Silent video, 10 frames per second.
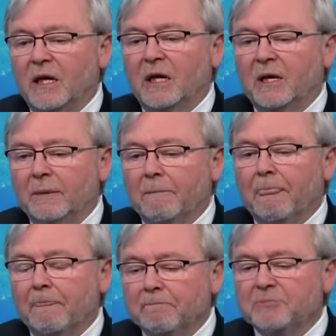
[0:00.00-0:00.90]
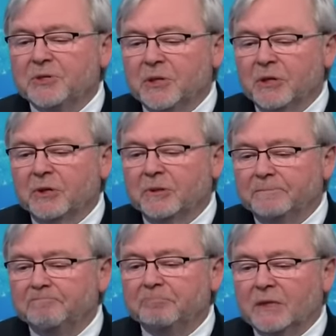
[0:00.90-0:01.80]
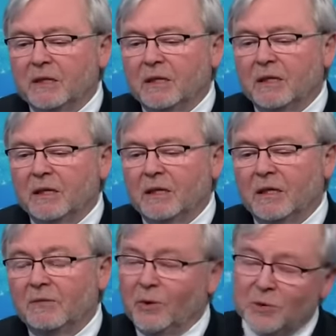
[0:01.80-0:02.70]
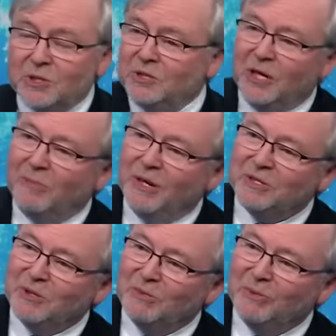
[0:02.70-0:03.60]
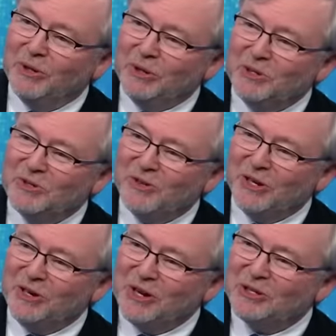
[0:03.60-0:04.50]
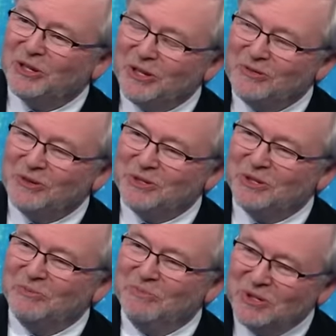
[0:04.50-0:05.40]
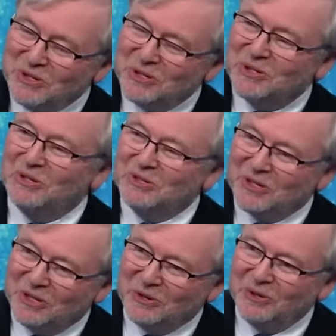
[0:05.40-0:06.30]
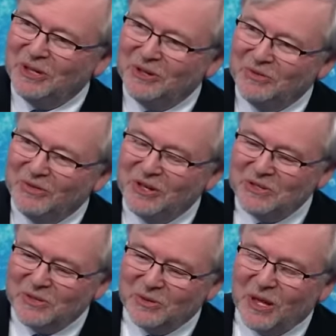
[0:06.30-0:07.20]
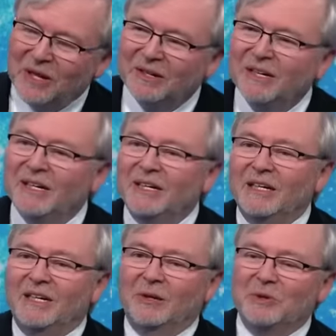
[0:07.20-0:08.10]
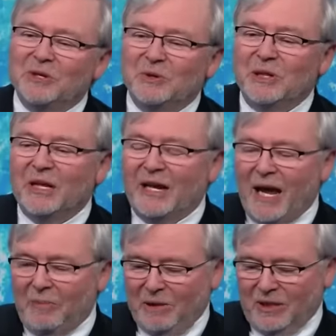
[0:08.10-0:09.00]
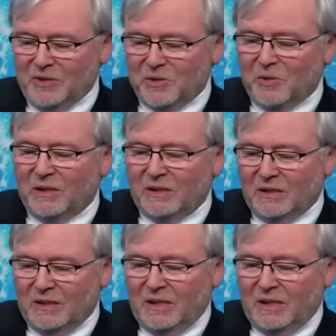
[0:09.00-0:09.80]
Um, so, uh, of course, as an ambassador, I'm promoting the Australian national interests in business and security and defence and all that, and I'll be doing that happily as well.